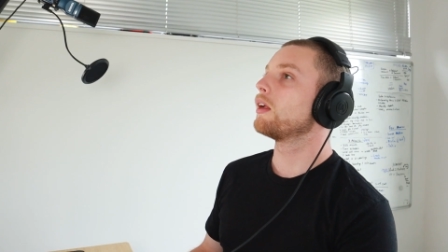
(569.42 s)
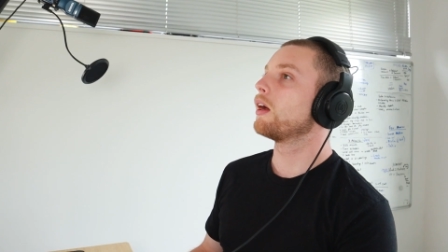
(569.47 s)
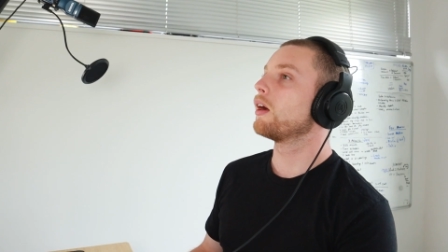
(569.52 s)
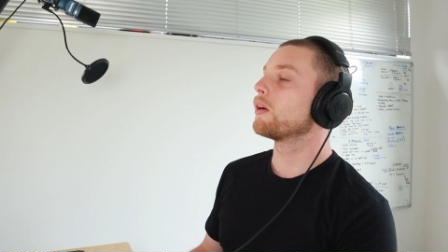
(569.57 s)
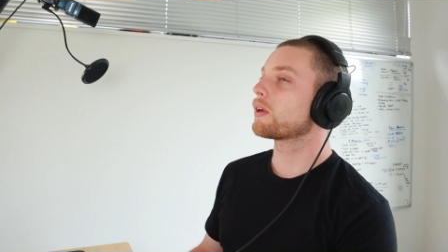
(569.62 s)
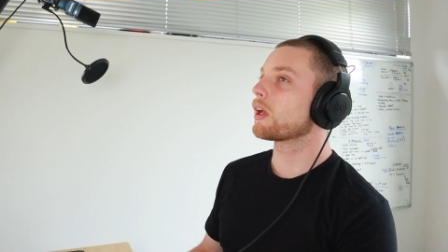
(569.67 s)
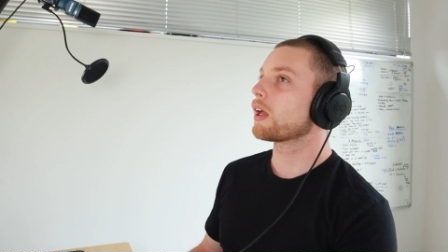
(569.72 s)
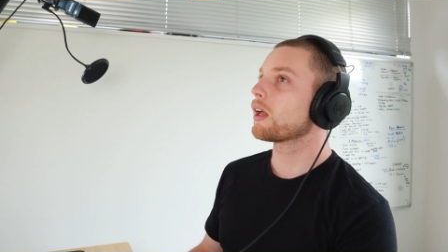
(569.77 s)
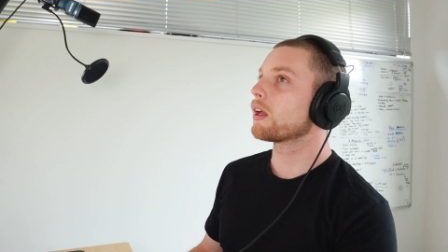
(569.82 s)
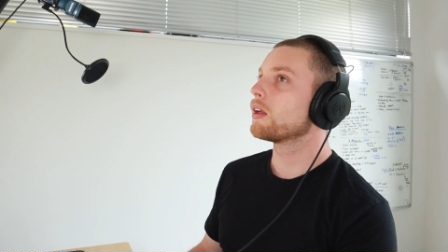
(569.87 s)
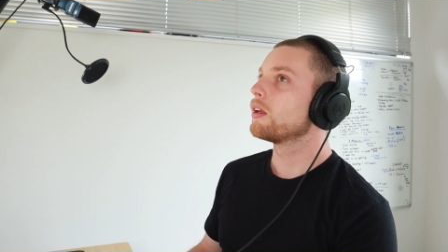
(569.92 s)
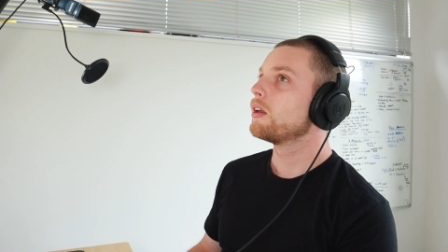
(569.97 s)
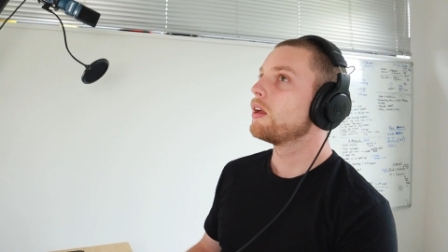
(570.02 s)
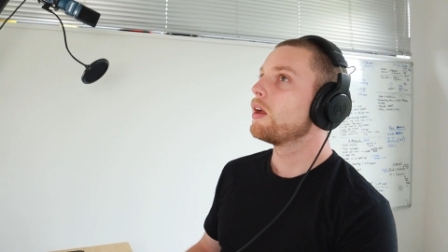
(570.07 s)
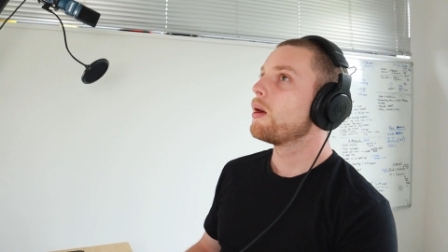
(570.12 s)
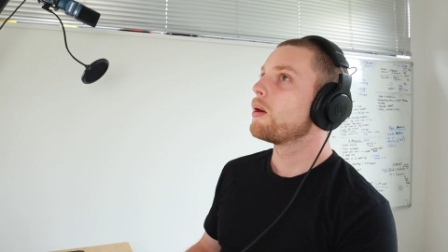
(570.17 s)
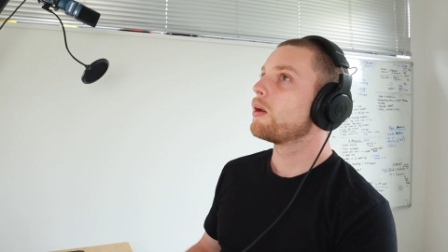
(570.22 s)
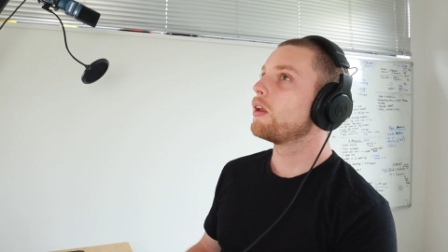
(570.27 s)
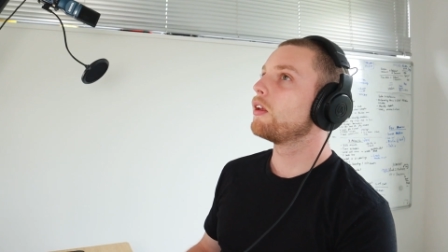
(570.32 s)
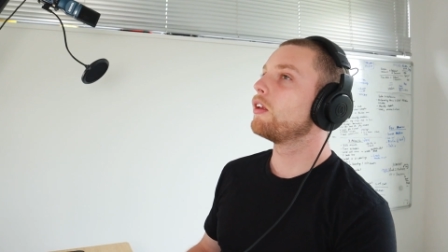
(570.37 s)
Okay.
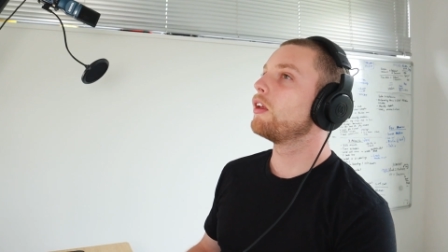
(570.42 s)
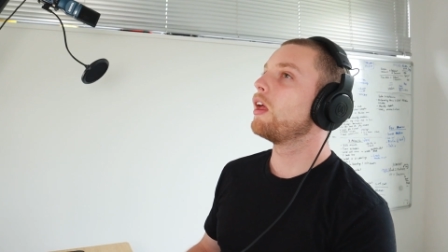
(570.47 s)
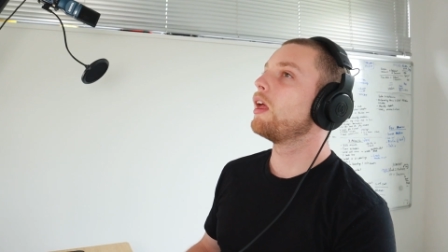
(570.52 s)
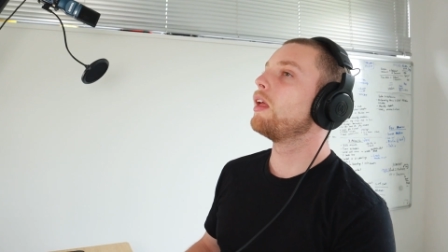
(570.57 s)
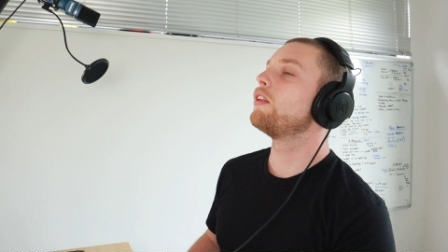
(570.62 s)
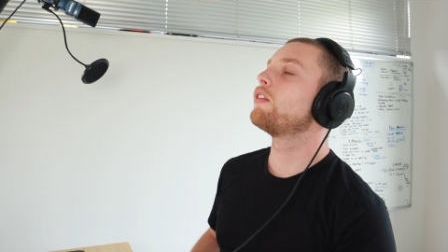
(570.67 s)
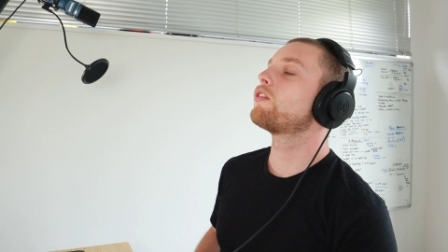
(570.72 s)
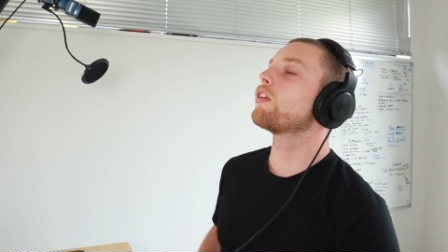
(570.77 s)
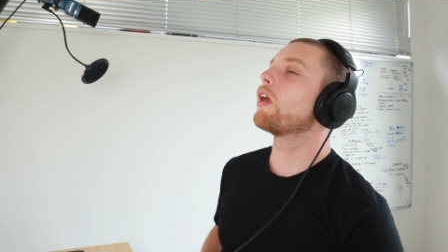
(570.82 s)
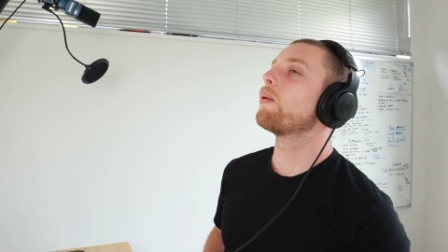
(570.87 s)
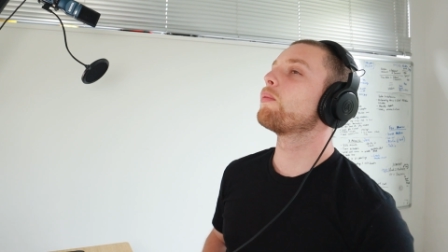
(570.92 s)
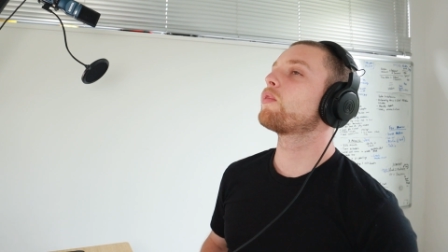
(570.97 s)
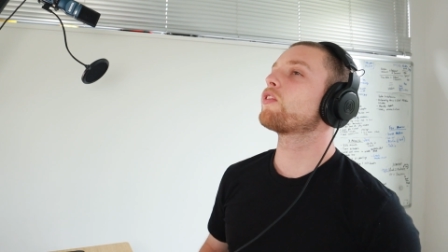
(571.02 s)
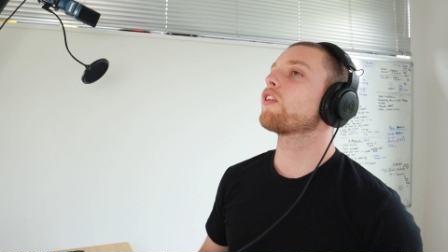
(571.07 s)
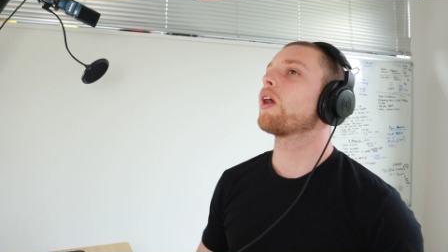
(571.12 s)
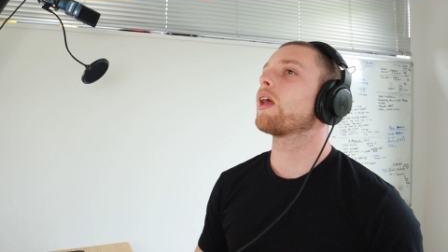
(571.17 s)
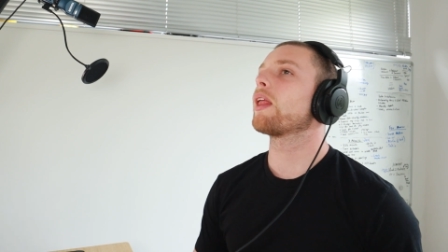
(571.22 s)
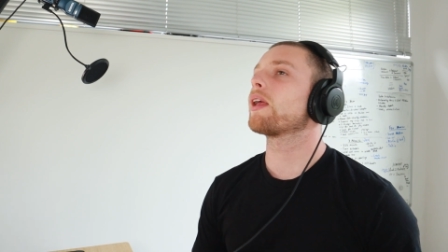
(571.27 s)
I'm sorry.